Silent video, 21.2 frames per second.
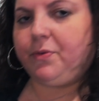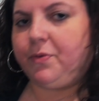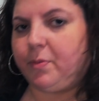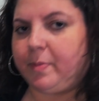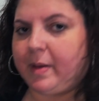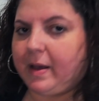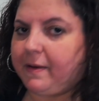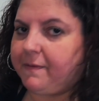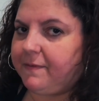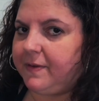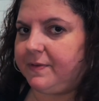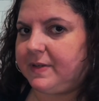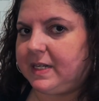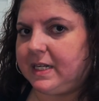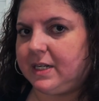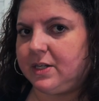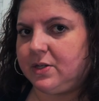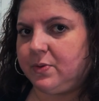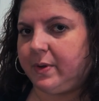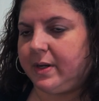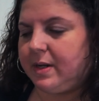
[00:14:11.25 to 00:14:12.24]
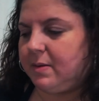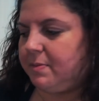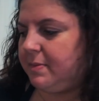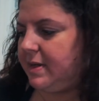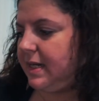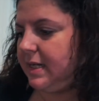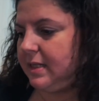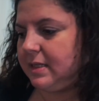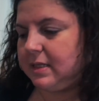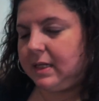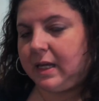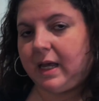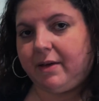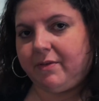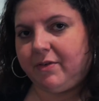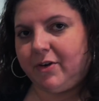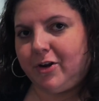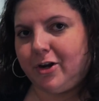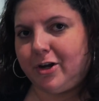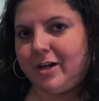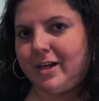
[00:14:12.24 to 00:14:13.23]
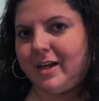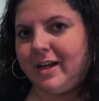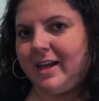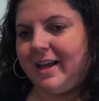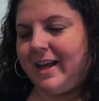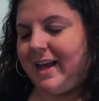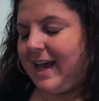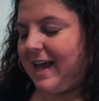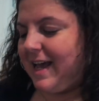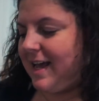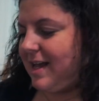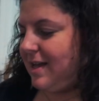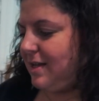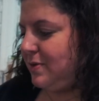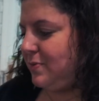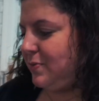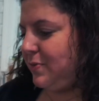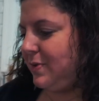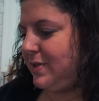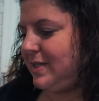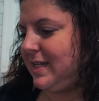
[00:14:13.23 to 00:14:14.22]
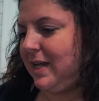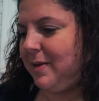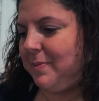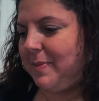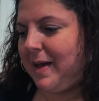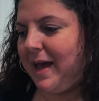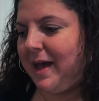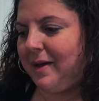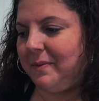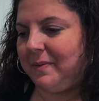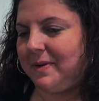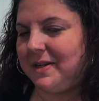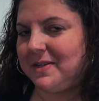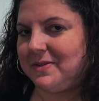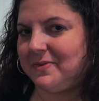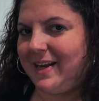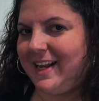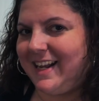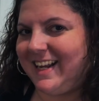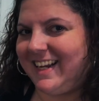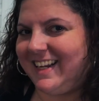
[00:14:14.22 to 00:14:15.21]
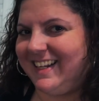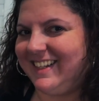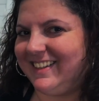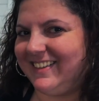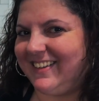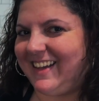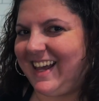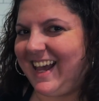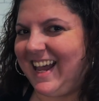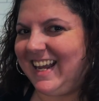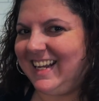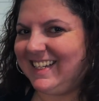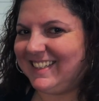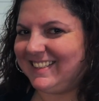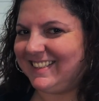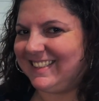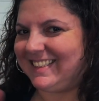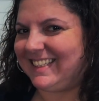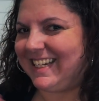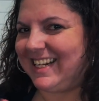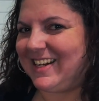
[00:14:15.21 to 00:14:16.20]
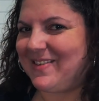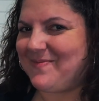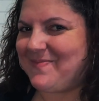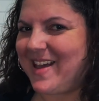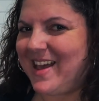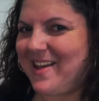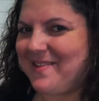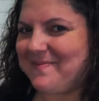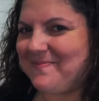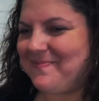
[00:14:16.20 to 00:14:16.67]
about 15 to 20 minutes covered. And we'll see you back when it's ready. Okay, see you in a bit.